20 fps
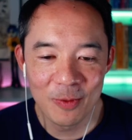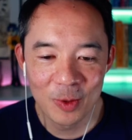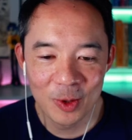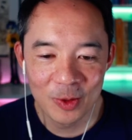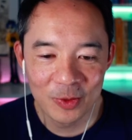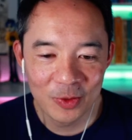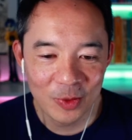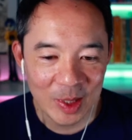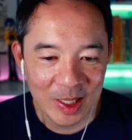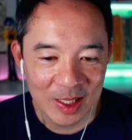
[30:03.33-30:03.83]

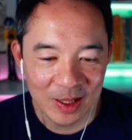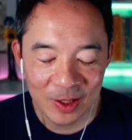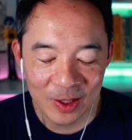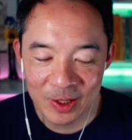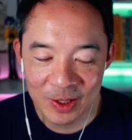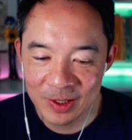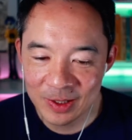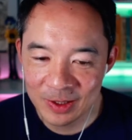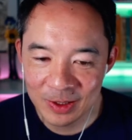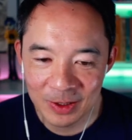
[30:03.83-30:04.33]
Wolverine
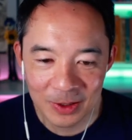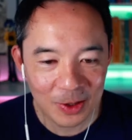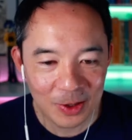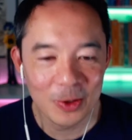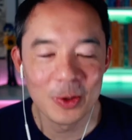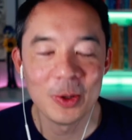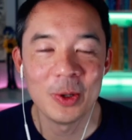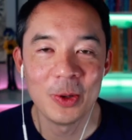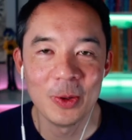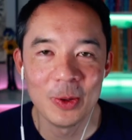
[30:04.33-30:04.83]
look
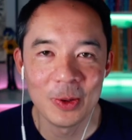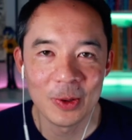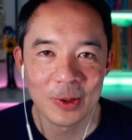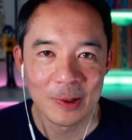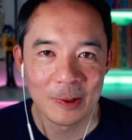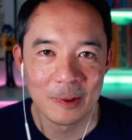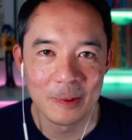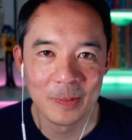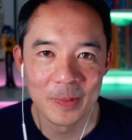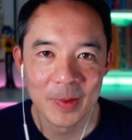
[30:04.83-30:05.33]
so
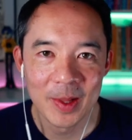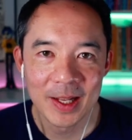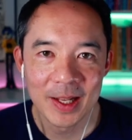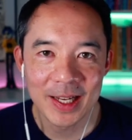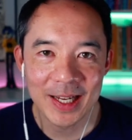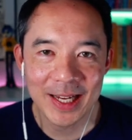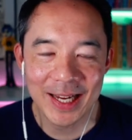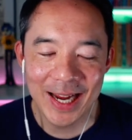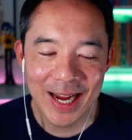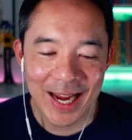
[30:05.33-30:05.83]
cool.
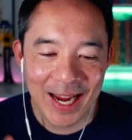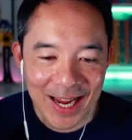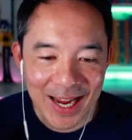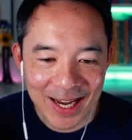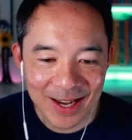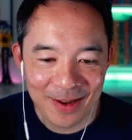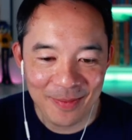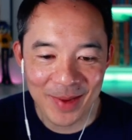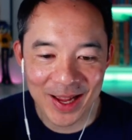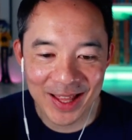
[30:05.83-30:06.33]

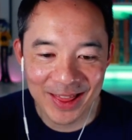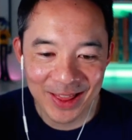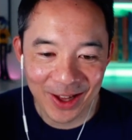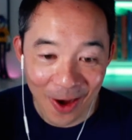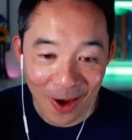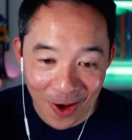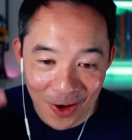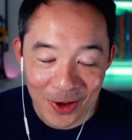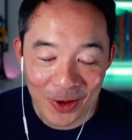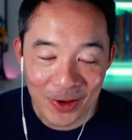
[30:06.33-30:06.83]
and made the
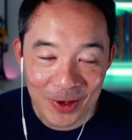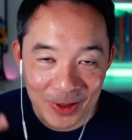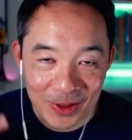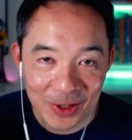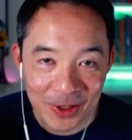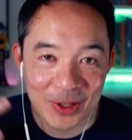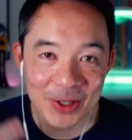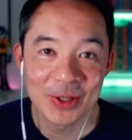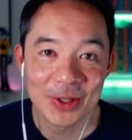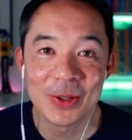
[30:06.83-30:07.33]
Hulk
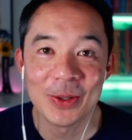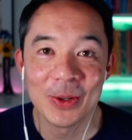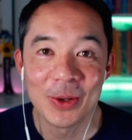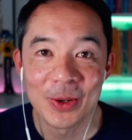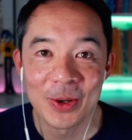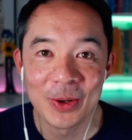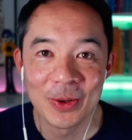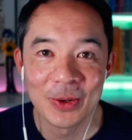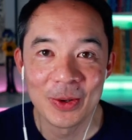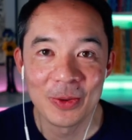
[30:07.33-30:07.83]
look so
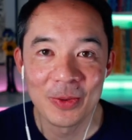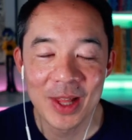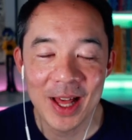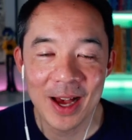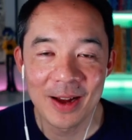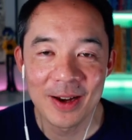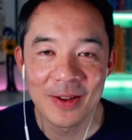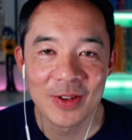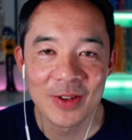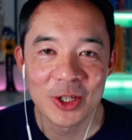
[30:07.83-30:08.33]
cool
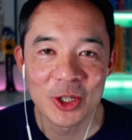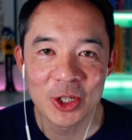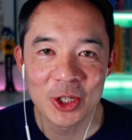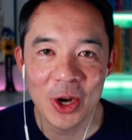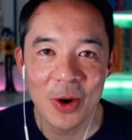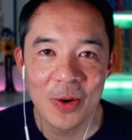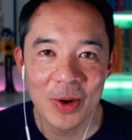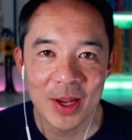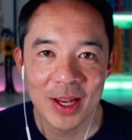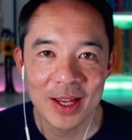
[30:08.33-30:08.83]
without even
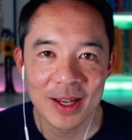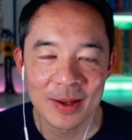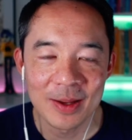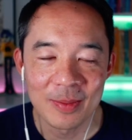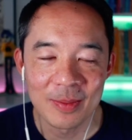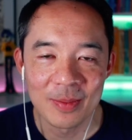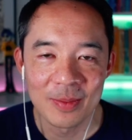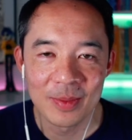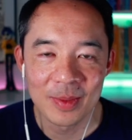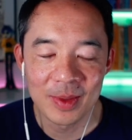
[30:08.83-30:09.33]
showing
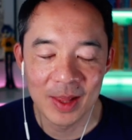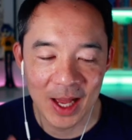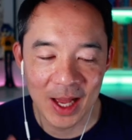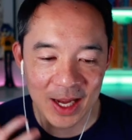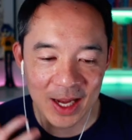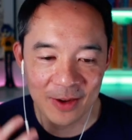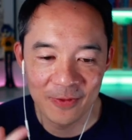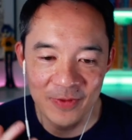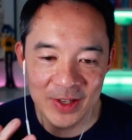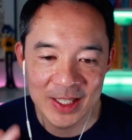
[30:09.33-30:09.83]
him
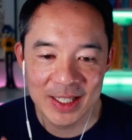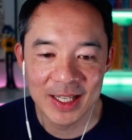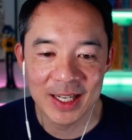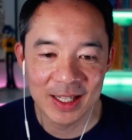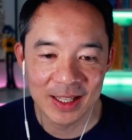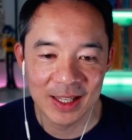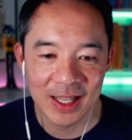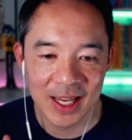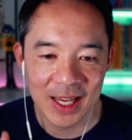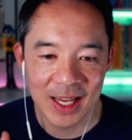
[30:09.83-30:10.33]
like
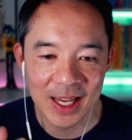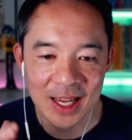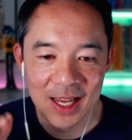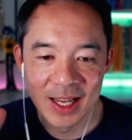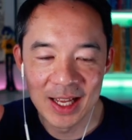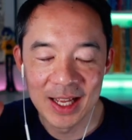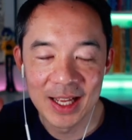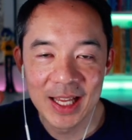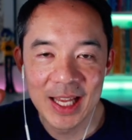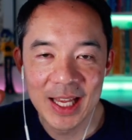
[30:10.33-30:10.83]
physically.
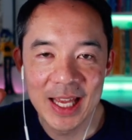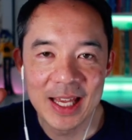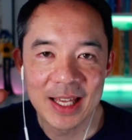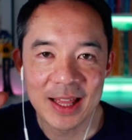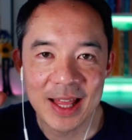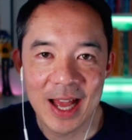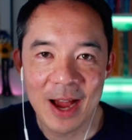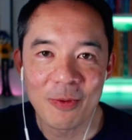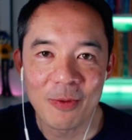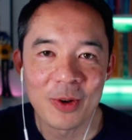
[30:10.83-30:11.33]

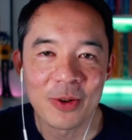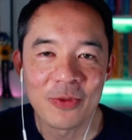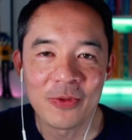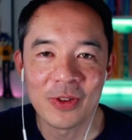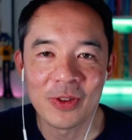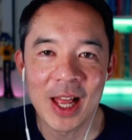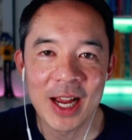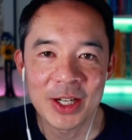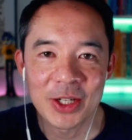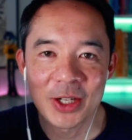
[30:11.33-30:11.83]
That
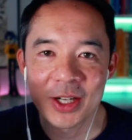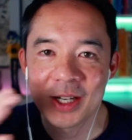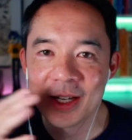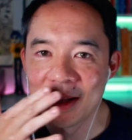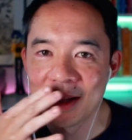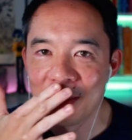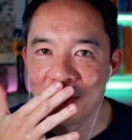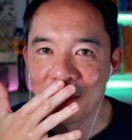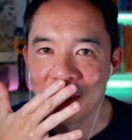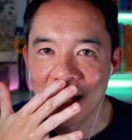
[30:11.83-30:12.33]
reflection
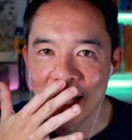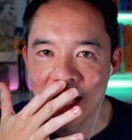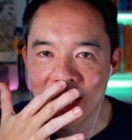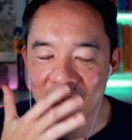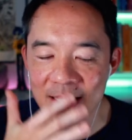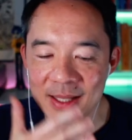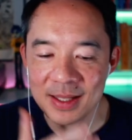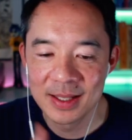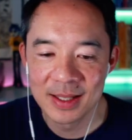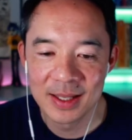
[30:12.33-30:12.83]
in the
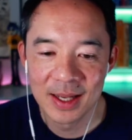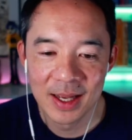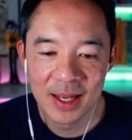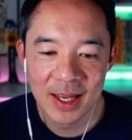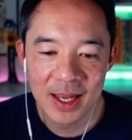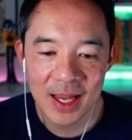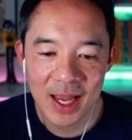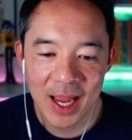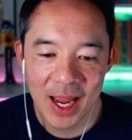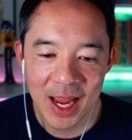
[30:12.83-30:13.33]
blades,
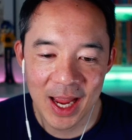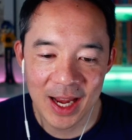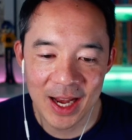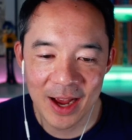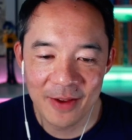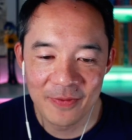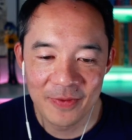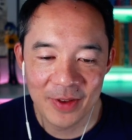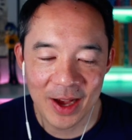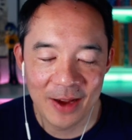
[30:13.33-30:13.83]
and
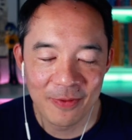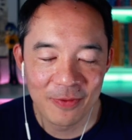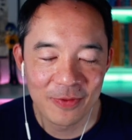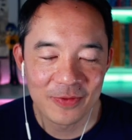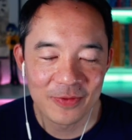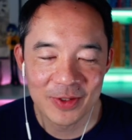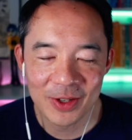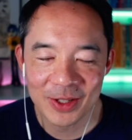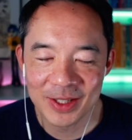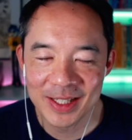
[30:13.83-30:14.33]
I've
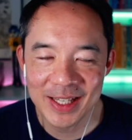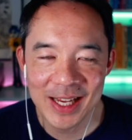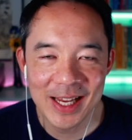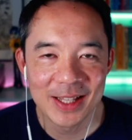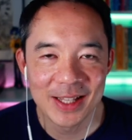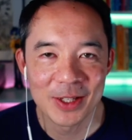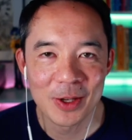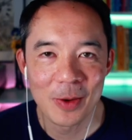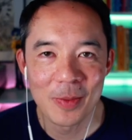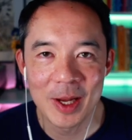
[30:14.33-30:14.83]

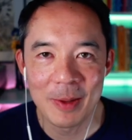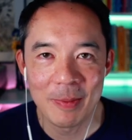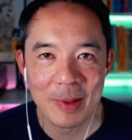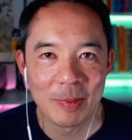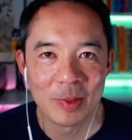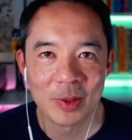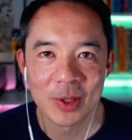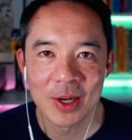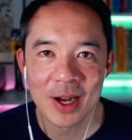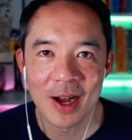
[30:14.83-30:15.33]
seen so many
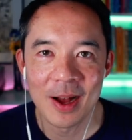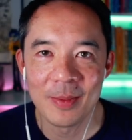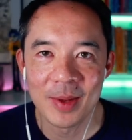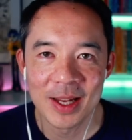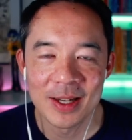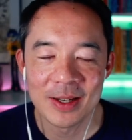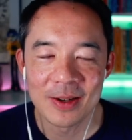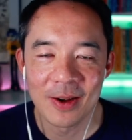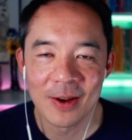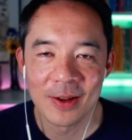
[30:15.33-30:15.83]
people
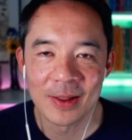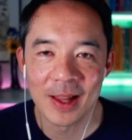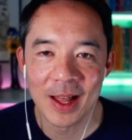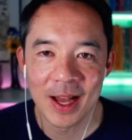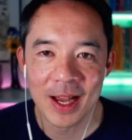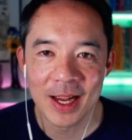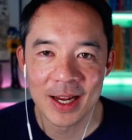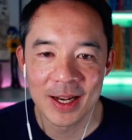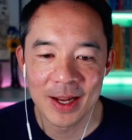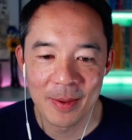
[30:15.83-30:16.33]
comment
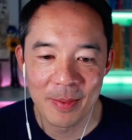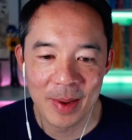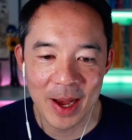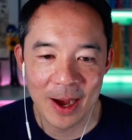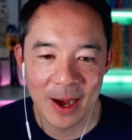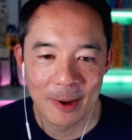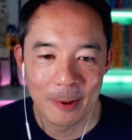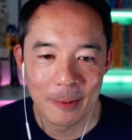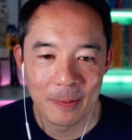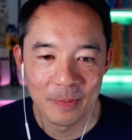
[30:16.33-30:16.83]
online
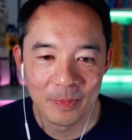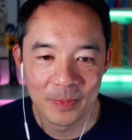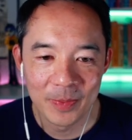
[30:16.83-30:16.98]
about